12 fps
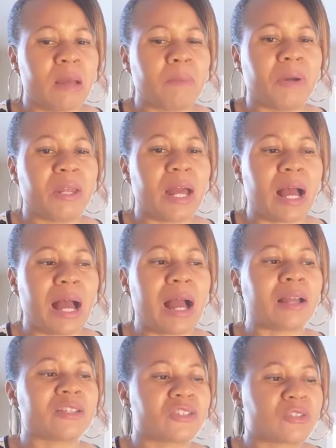but
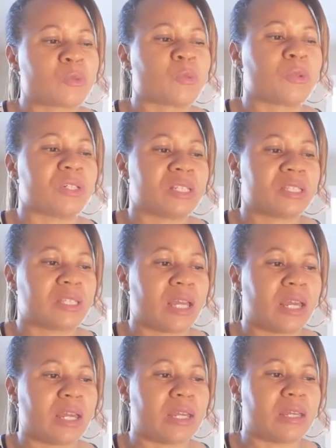I just want to
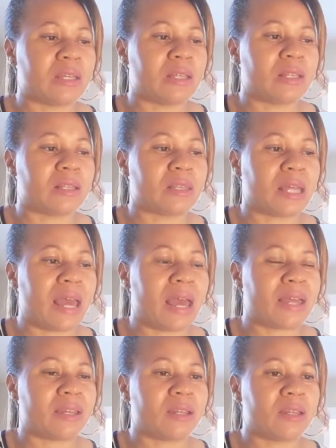say
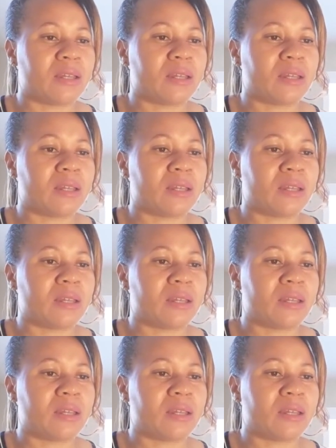that,